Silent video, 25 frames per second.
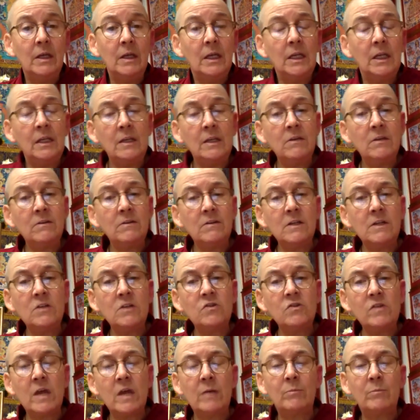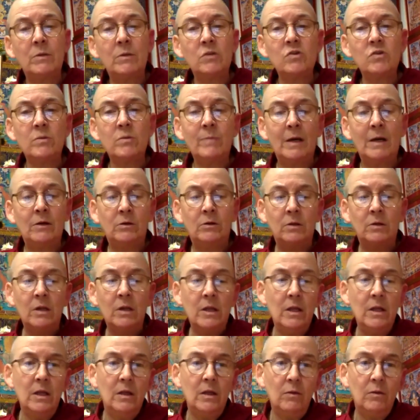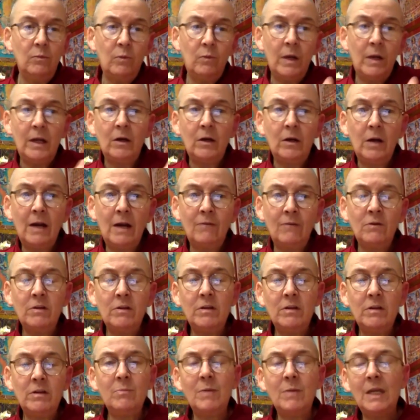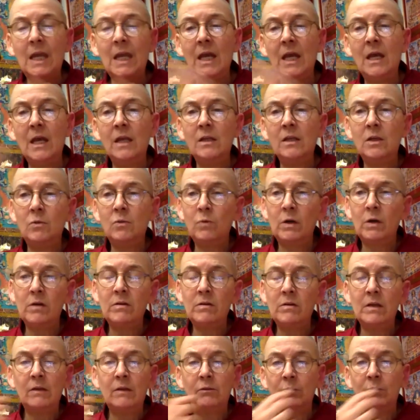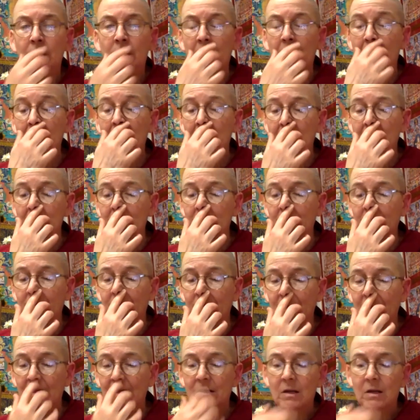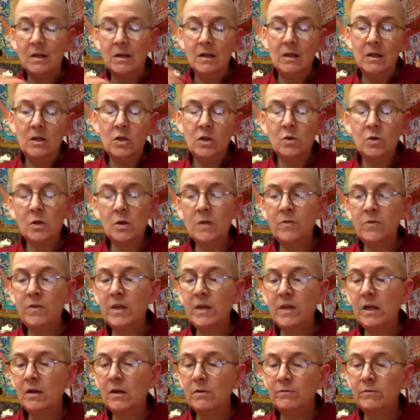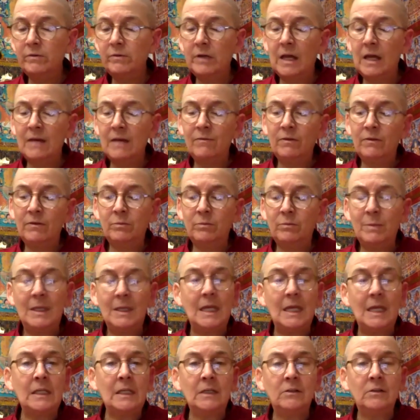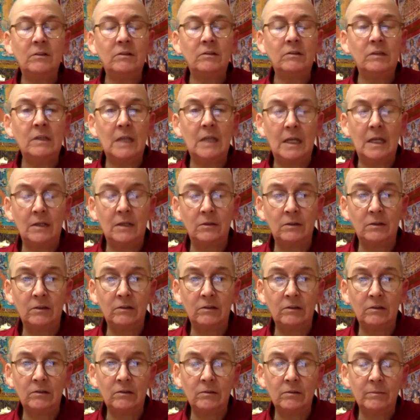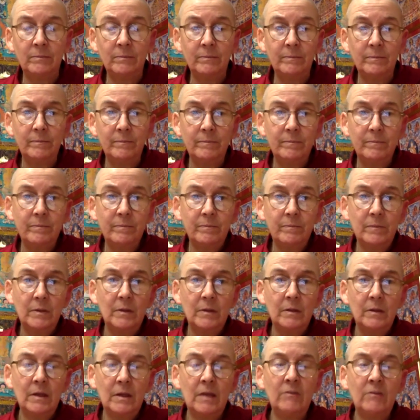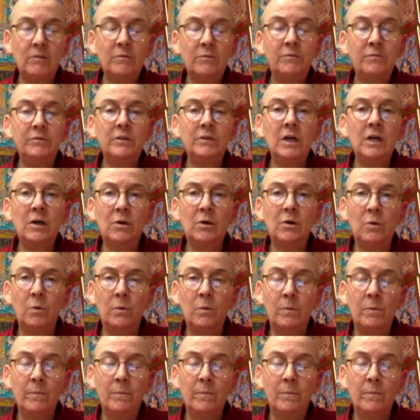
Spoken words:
He didn't teach that much about where everything began and where things will end. He just said you can think of life as beginningless and endless, as a flow,